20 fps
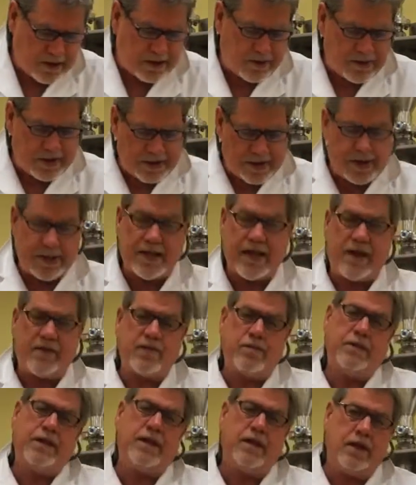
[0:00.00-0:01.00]
Oh, they just have
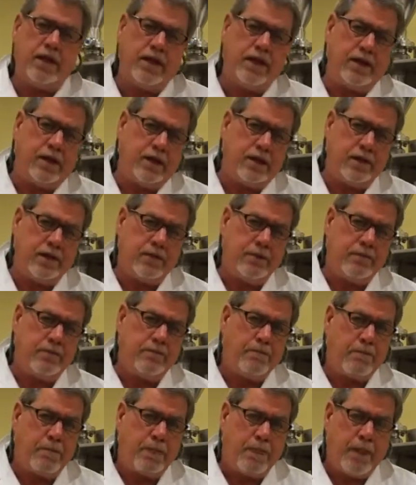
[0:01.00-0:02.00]
to be cleaned.
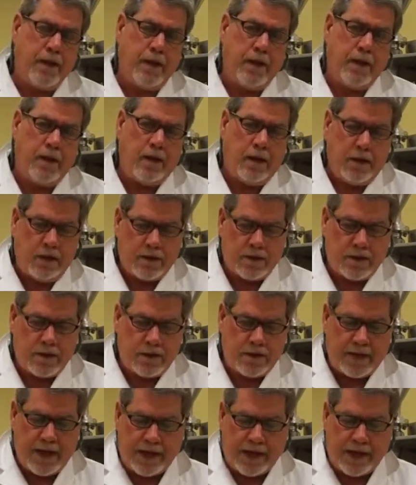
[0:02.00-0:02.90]
So